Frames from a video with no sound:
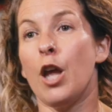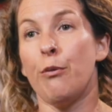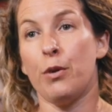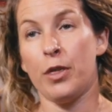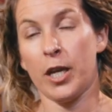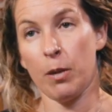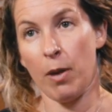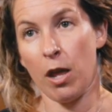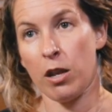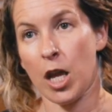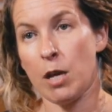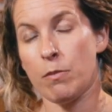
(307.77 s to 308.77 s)
If we think
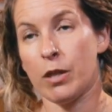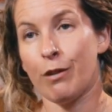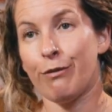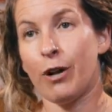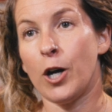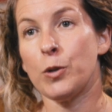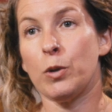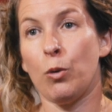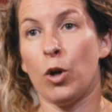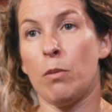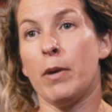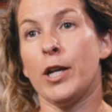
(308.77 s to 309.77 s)
about naming the files, we
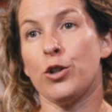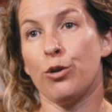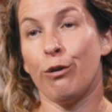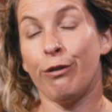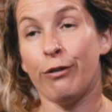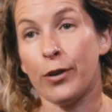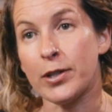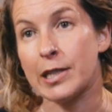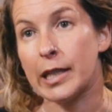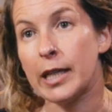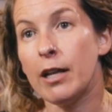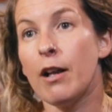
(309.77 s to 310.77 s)
want to make sure
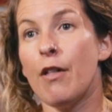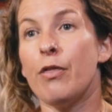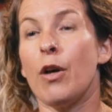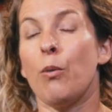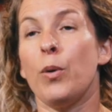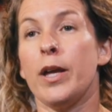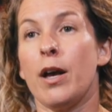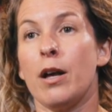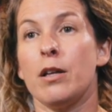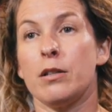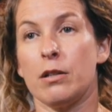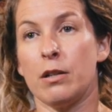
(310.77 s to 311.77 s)
firstly that we
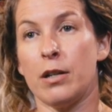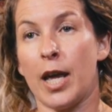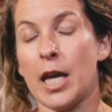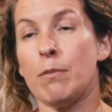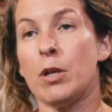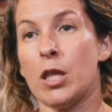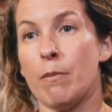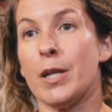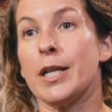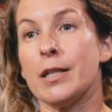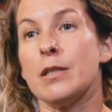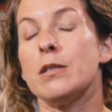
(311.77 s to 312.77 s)
are naming them
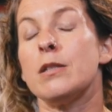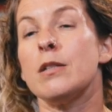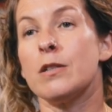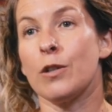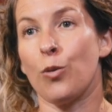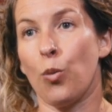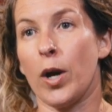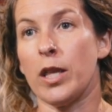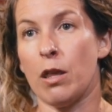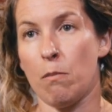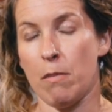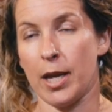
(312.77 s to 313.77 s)
in a consistent way
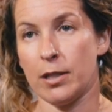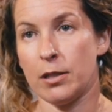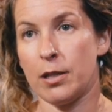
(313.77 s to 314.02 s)
that makes